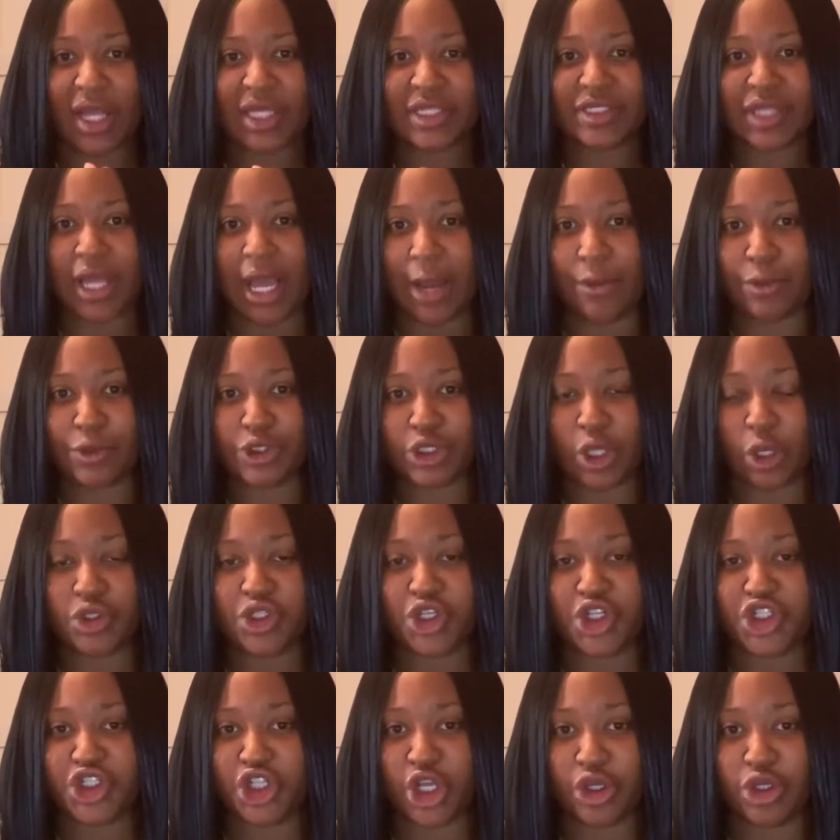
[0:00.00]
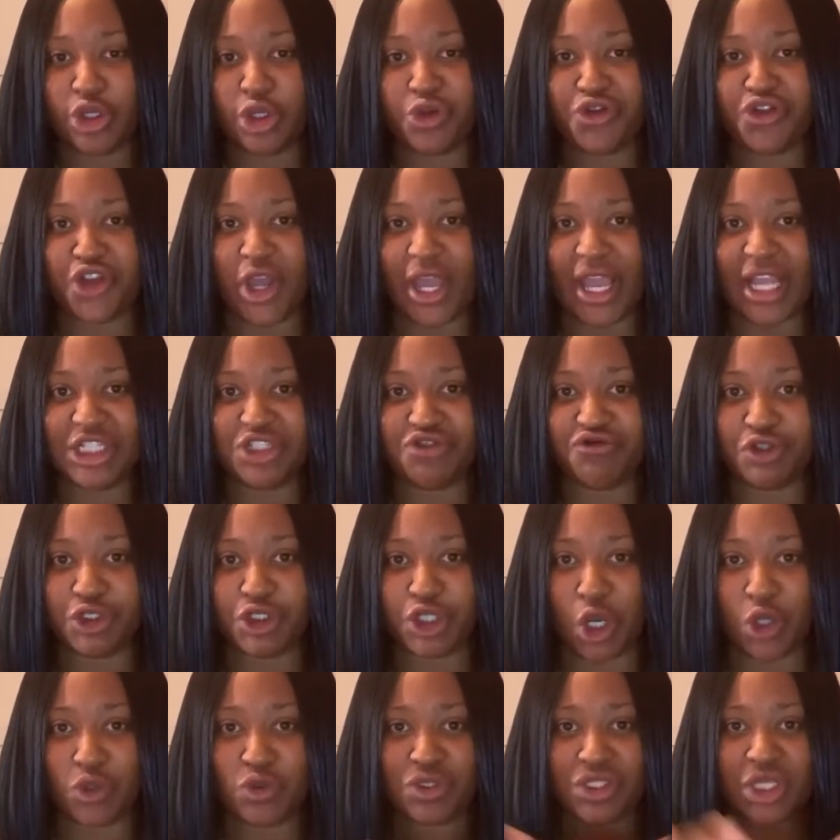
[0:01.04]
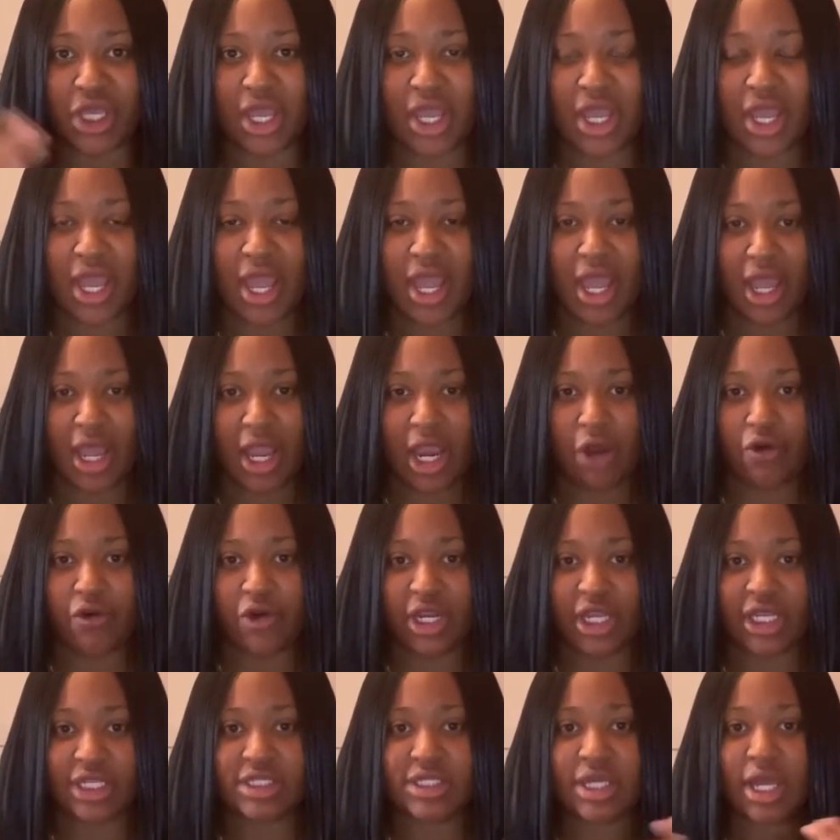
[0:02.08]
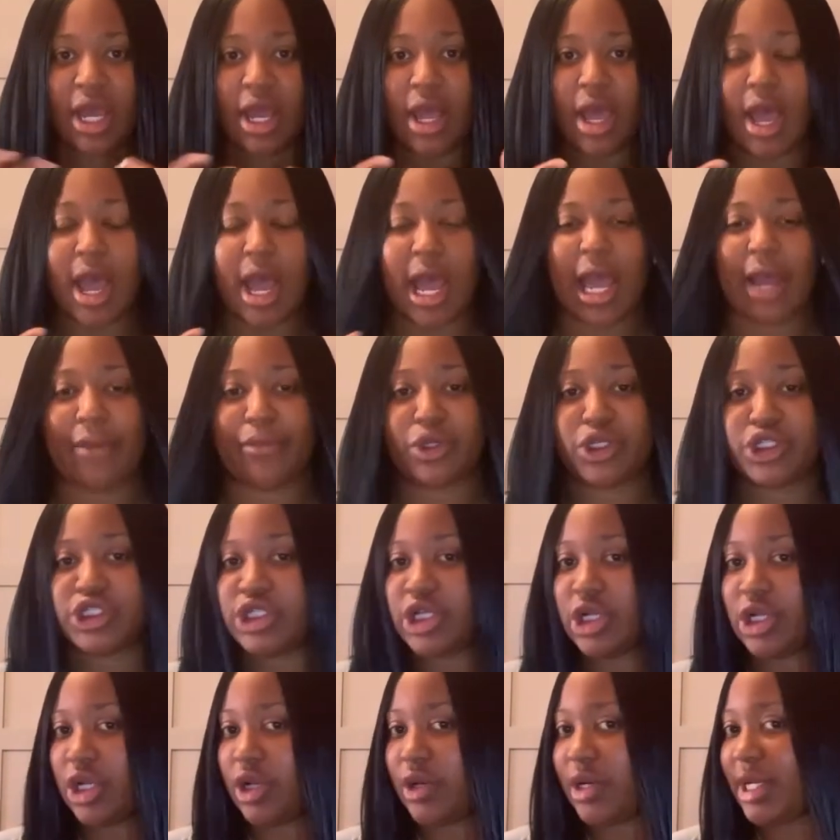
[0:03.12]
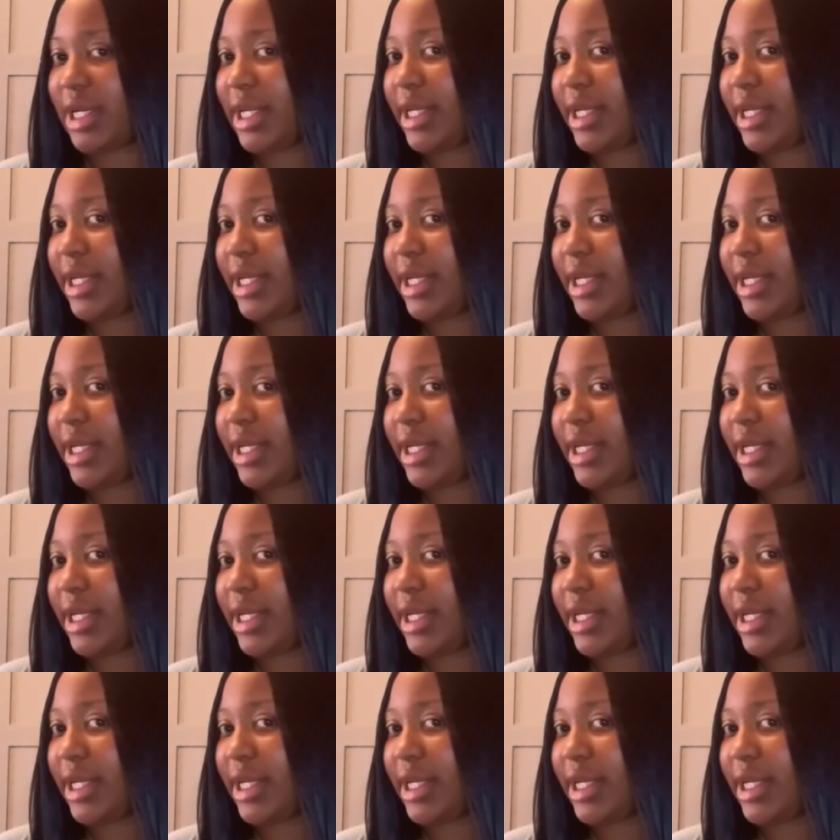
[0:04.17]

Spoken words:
that I was going to show you the end result. Here it is. Absolutely